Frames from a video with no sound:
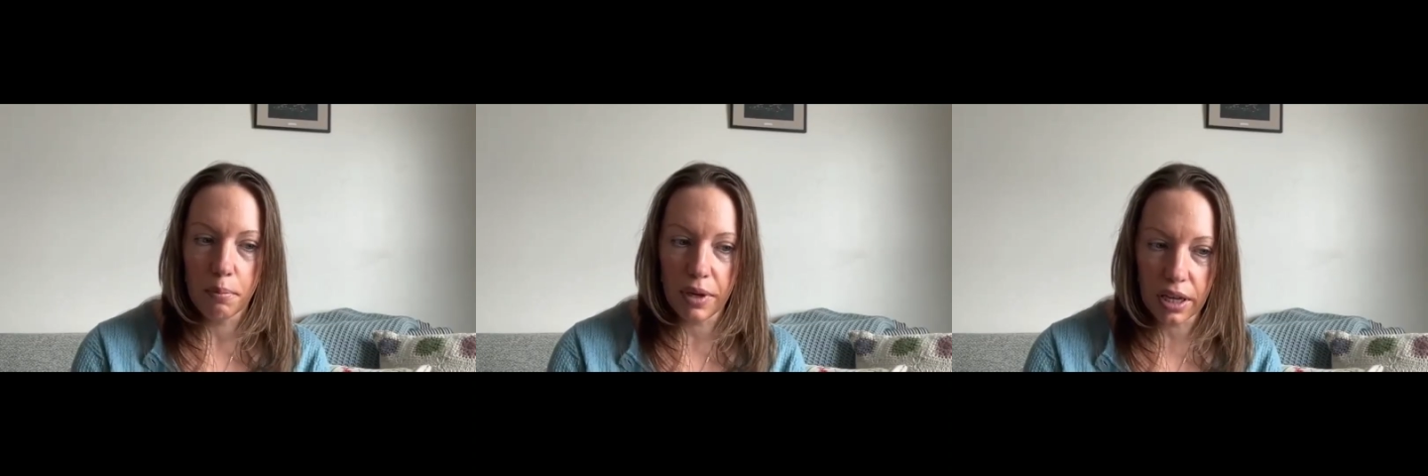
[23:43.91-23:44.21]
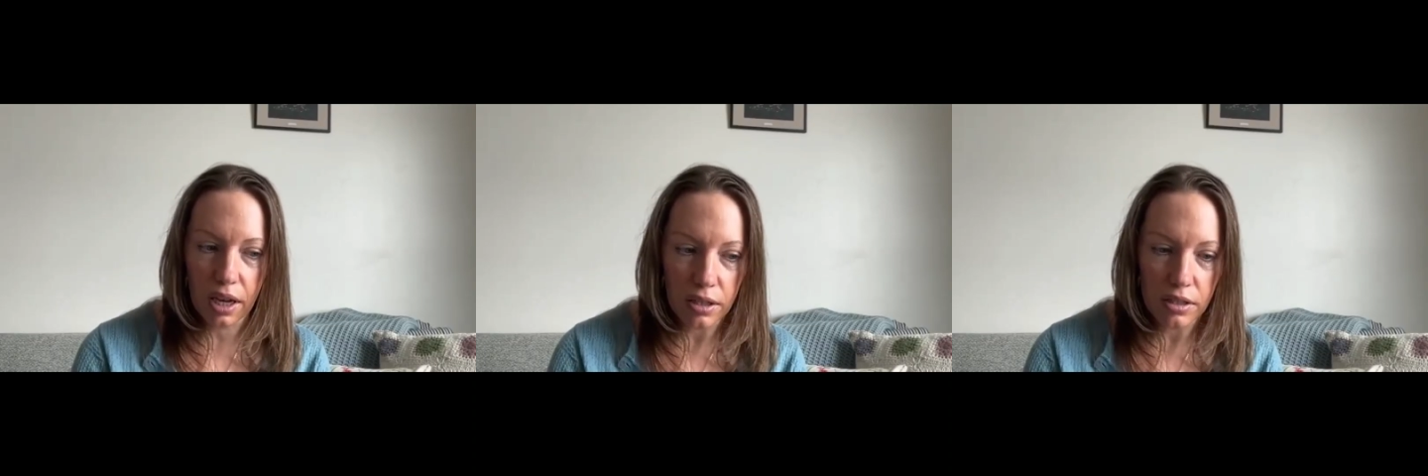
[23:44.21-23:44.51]

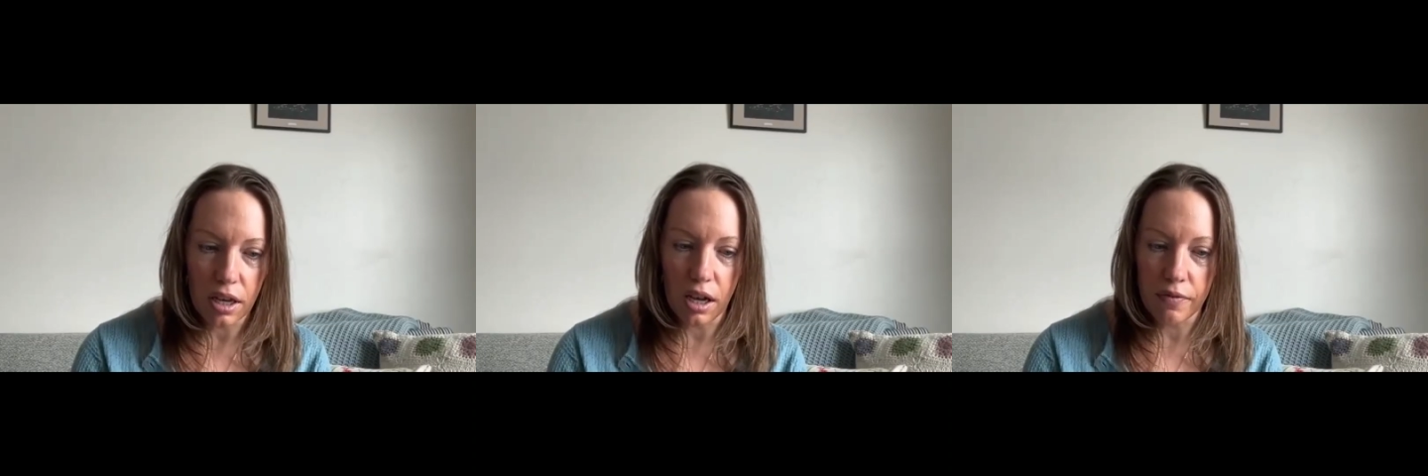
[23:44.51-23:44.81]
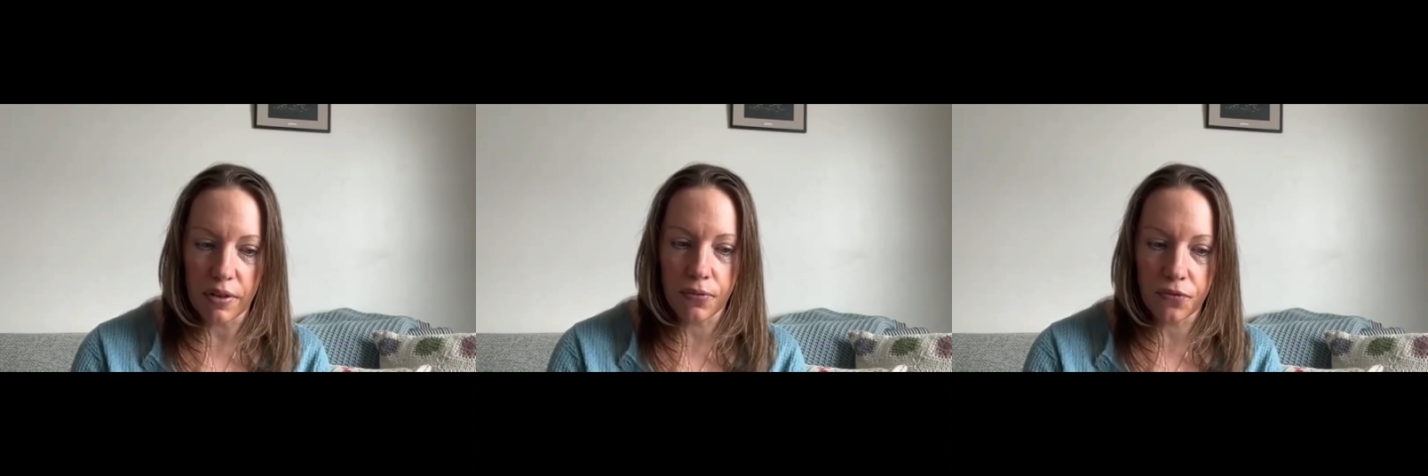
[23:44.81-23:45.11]
because
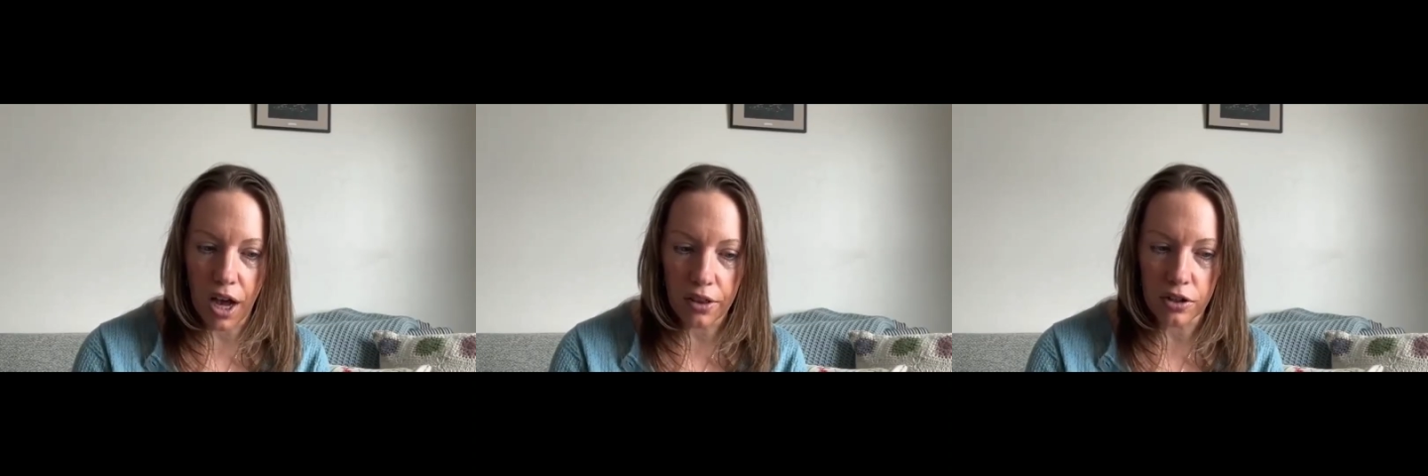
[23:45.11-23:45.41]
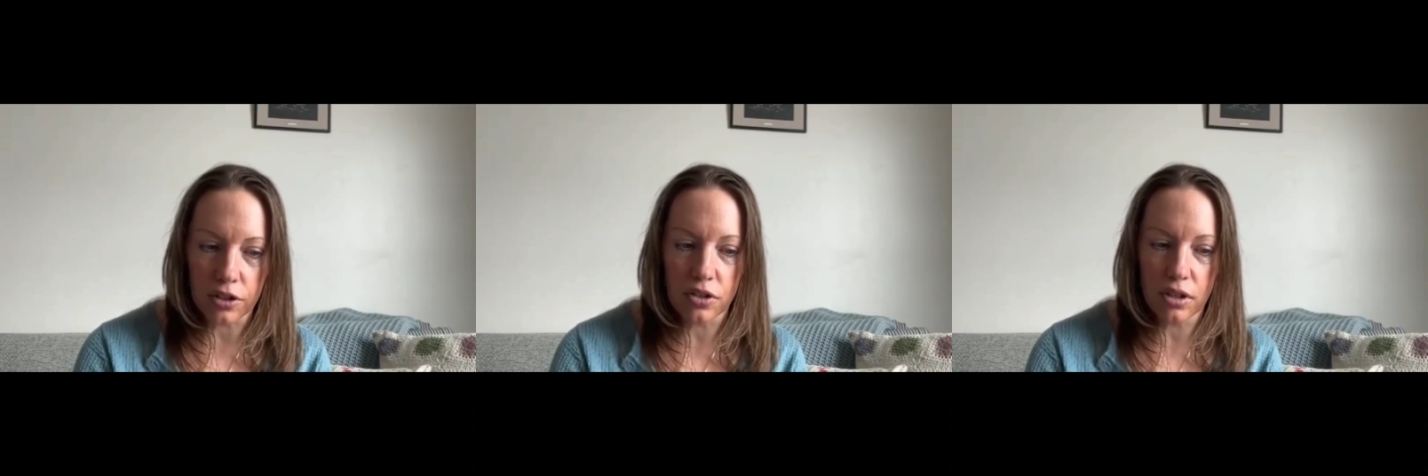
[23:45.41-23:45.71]
of the
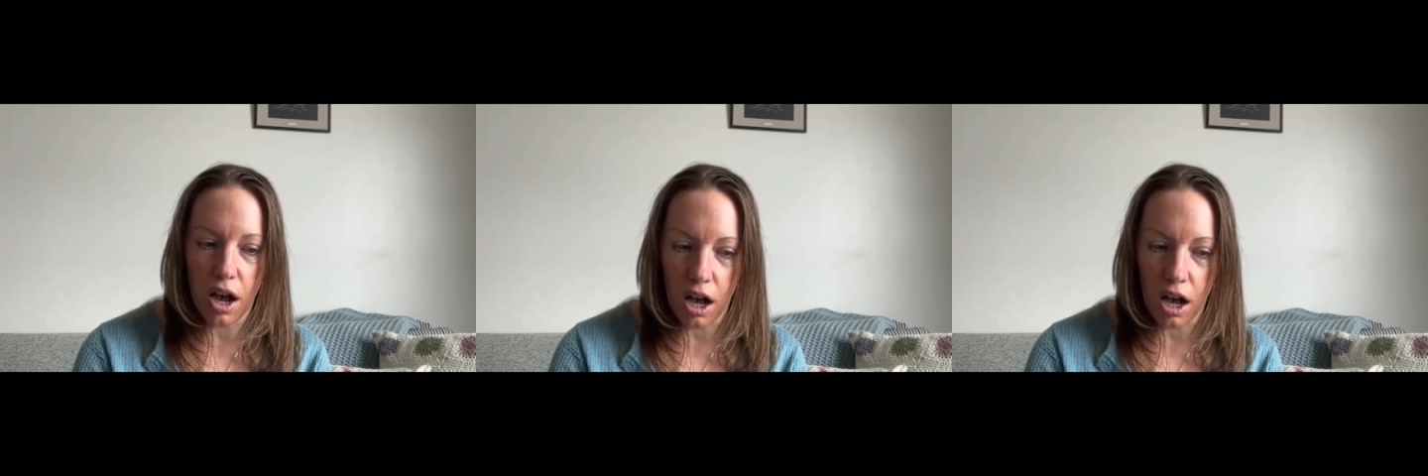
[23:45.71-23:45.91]
father's